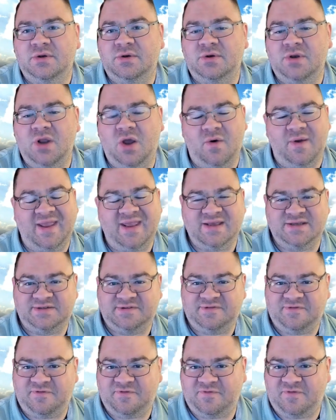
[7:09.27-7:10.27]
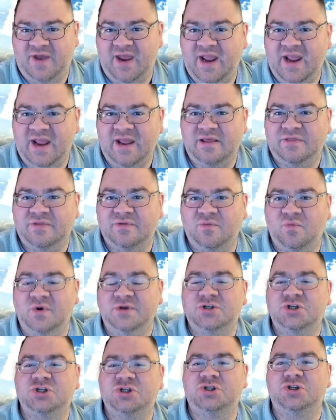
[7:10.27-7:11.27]
No, his faith
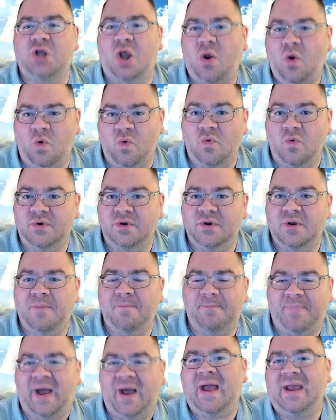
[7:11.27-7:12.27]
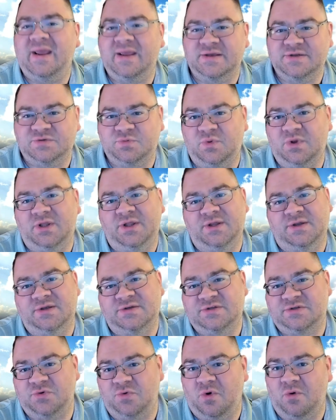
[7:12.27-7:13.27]
was shown by his
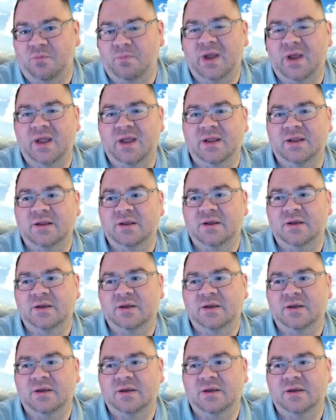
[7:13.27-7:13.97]
willingness to obey.